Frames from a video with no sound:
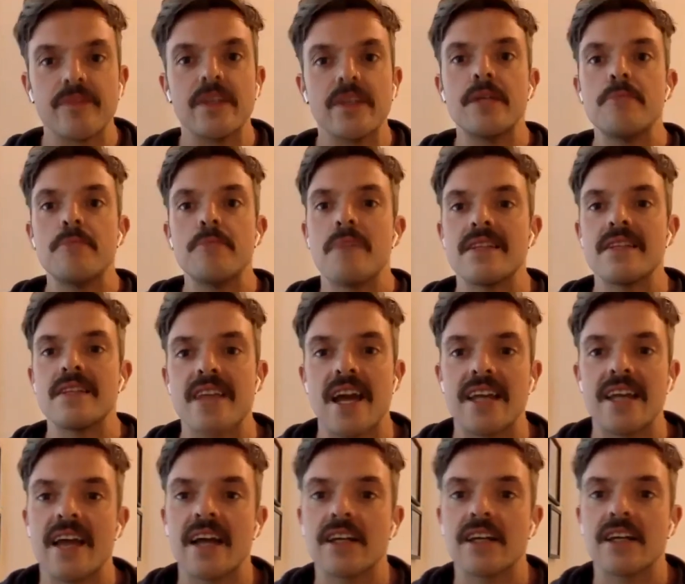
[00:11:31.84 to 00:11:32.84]

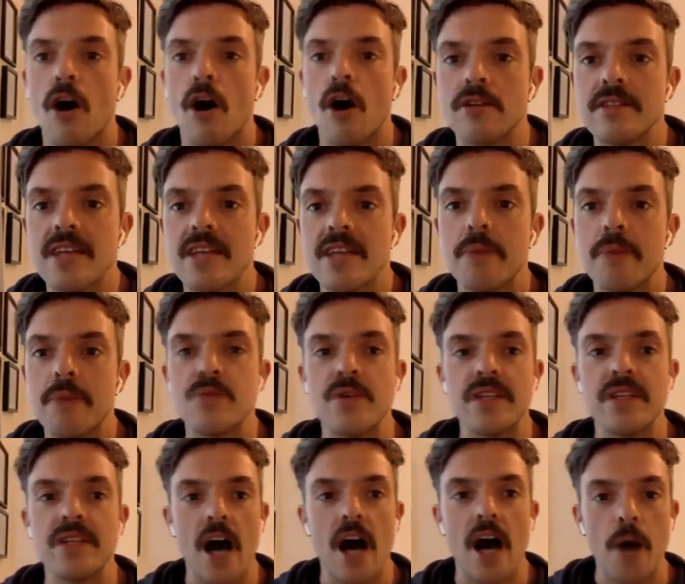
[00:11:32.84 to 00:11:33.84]
Maintain that contact between
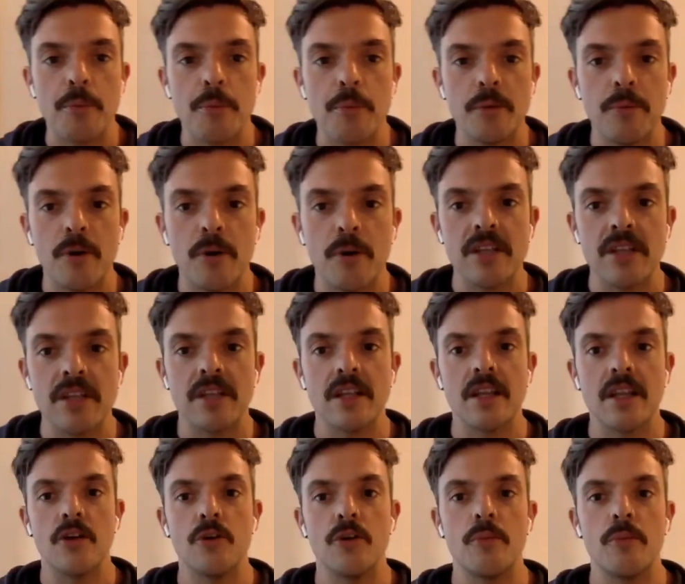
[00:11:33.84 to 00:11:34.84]
the upper body and the
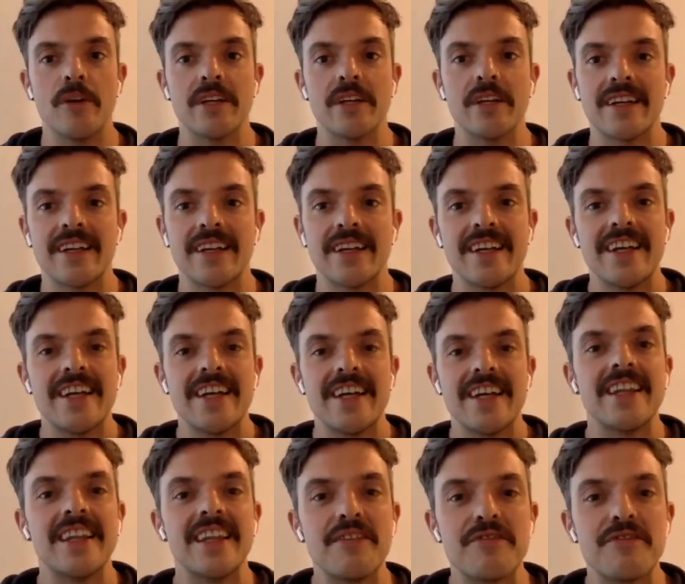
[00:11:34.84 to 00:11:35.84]
lower body.
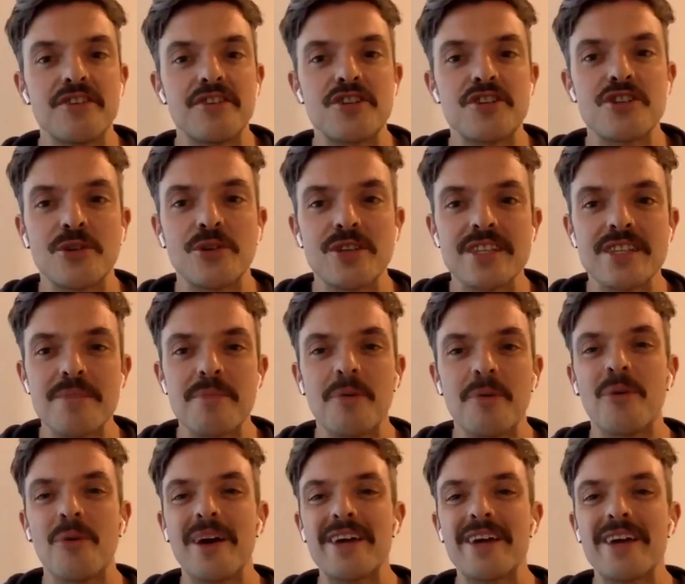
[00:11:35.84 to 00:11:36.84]
Lift the shoulders up
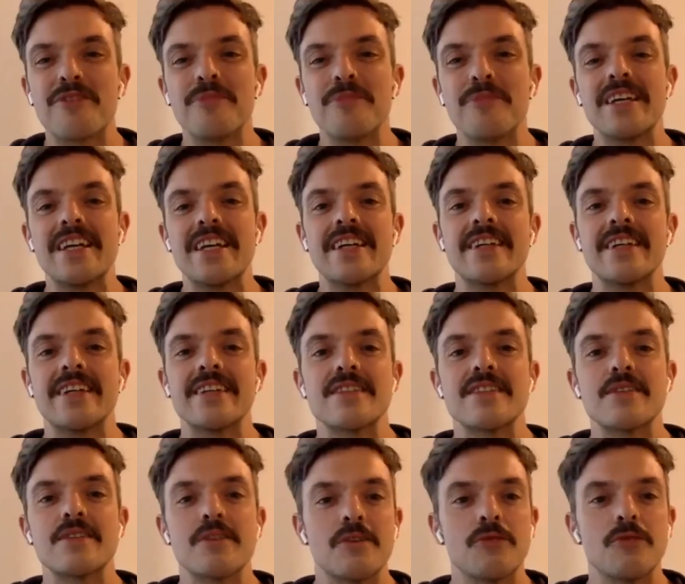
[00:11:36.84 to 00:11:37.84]
away from the ears.
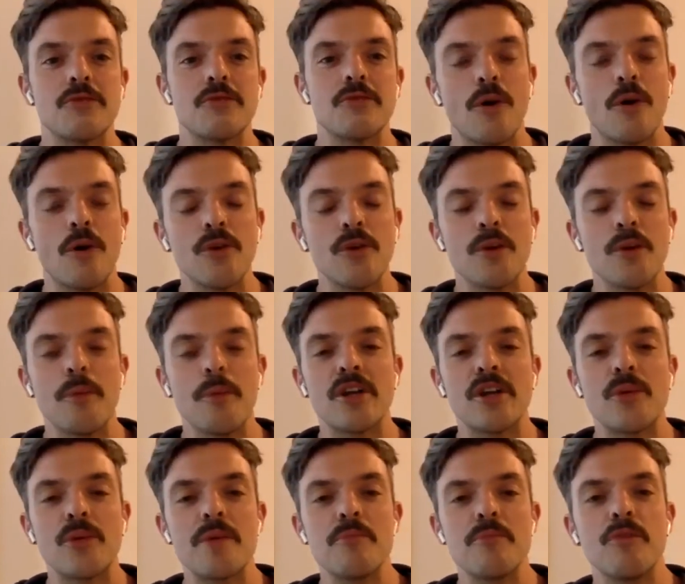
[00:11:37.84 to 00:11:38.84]
Roll the body
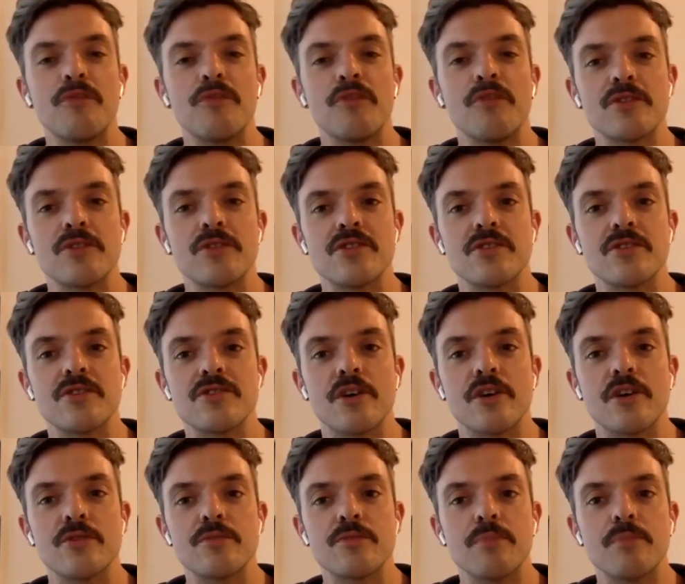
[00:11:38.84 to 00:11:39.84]
weight more forward onto your
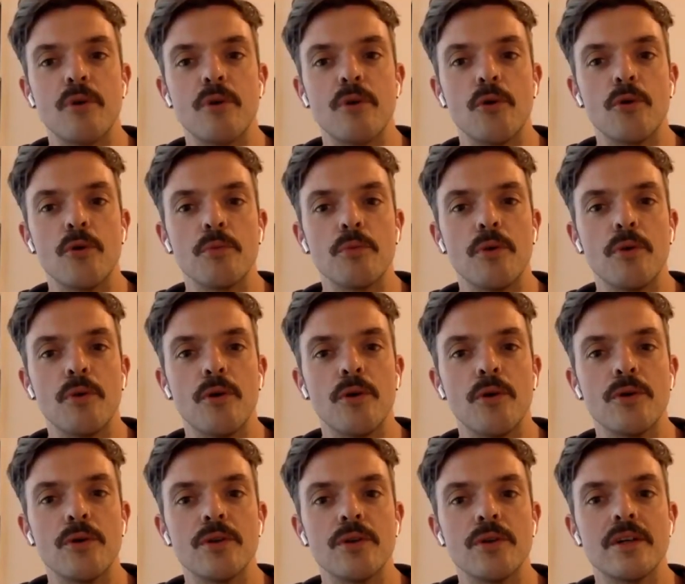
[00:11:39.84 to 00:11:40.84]
toes. Pull,
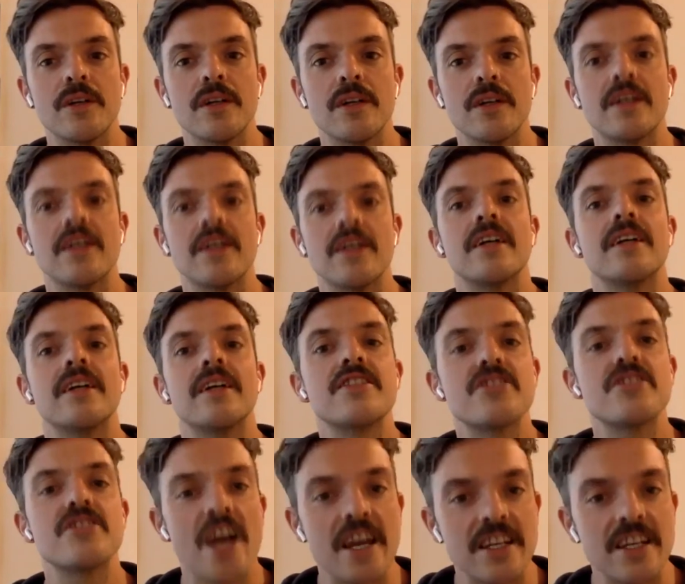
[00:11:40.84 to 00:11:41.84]
pull,
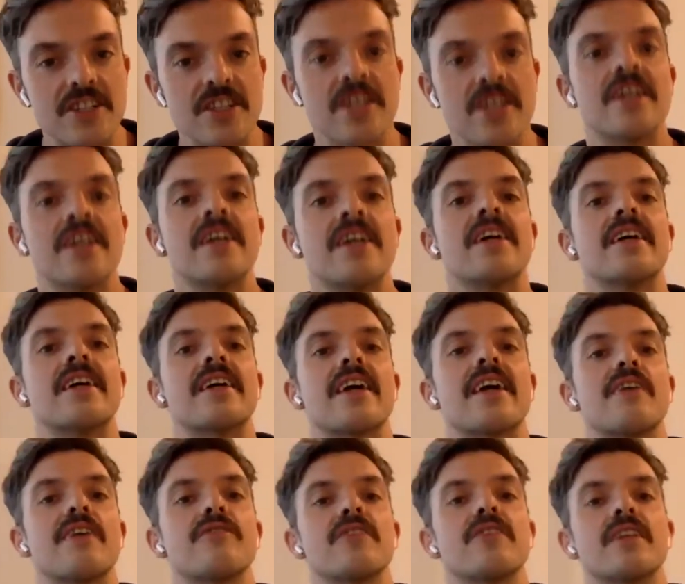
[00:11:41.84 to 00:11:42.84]
change.
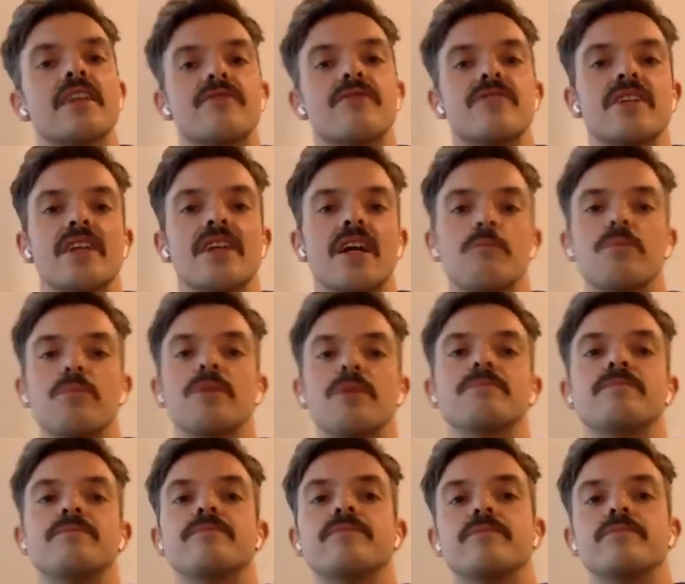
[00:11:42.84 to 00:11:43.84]
Carefully lifting up.
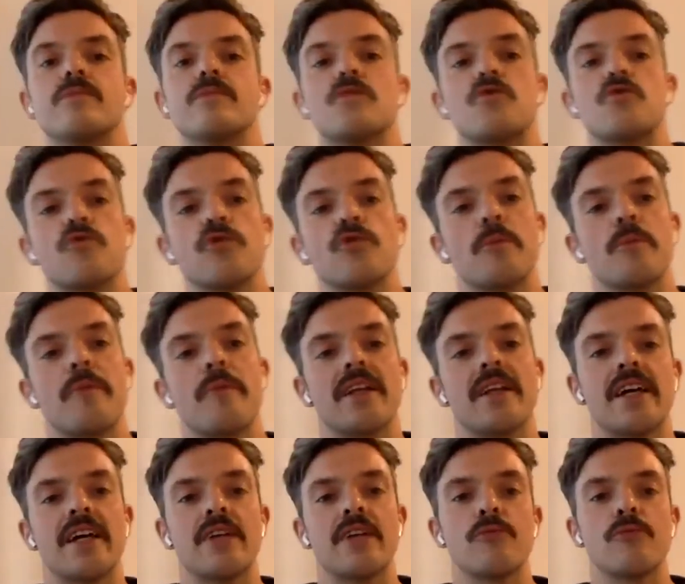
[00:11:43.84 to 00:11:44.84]
Draw the
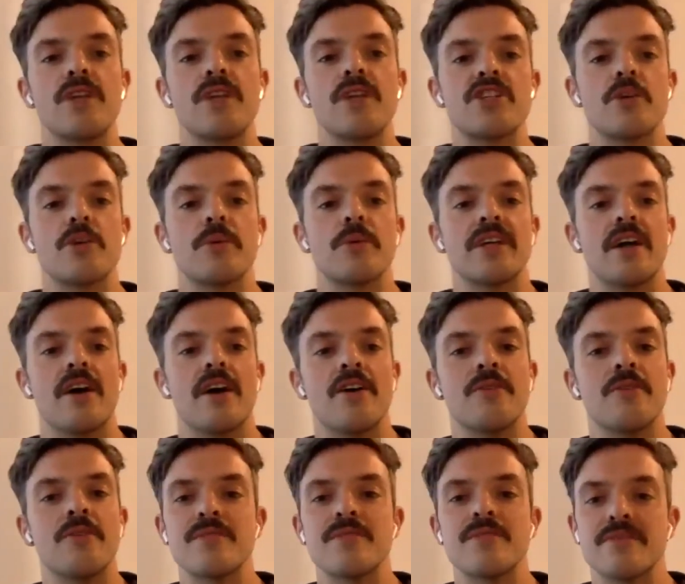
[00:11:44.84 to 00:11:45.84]
belly in, reach up with the
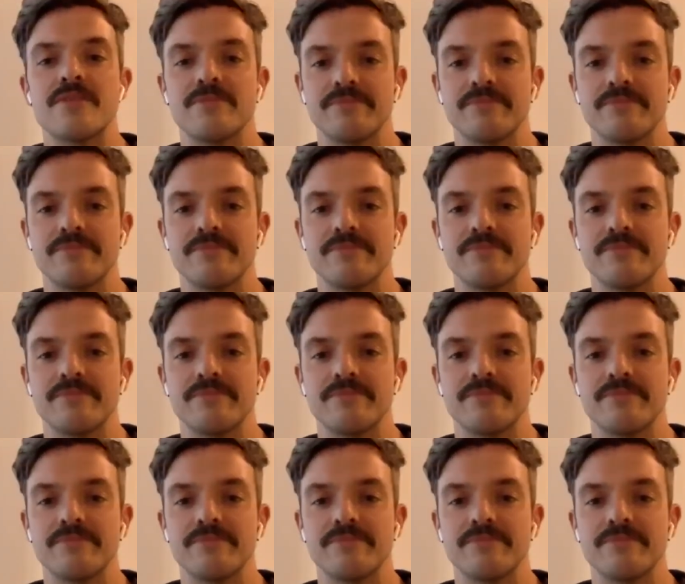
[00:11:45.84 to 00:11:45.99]
arms.